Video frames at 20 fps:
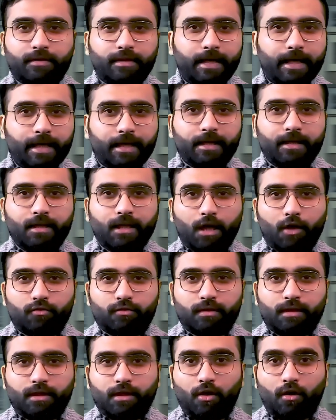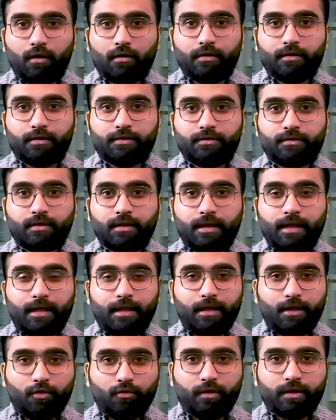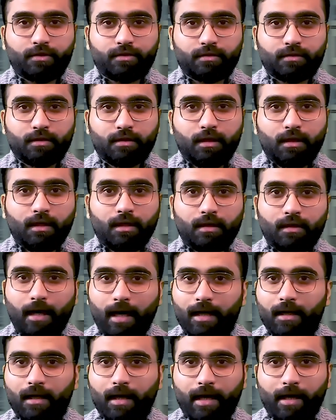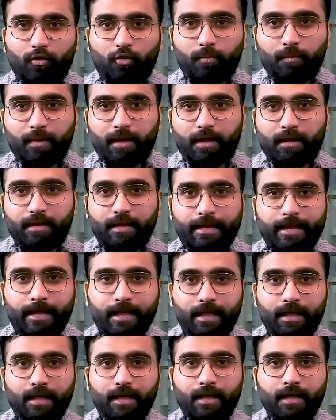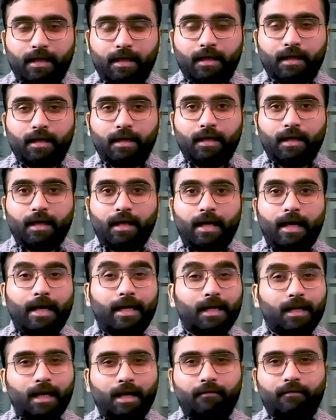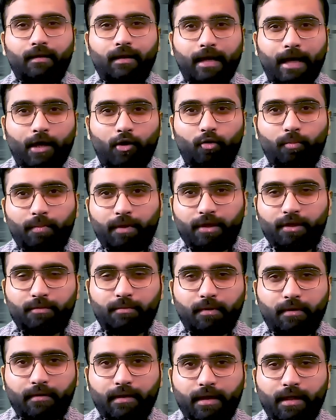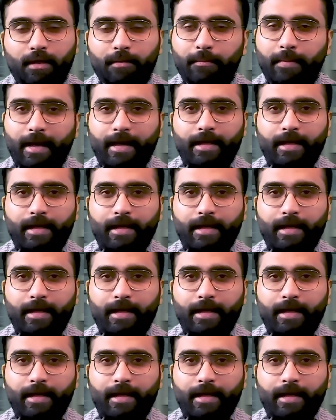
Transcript: is $80,000 in US, 9 lakh rupees in India, and 11 lakh rupees per year in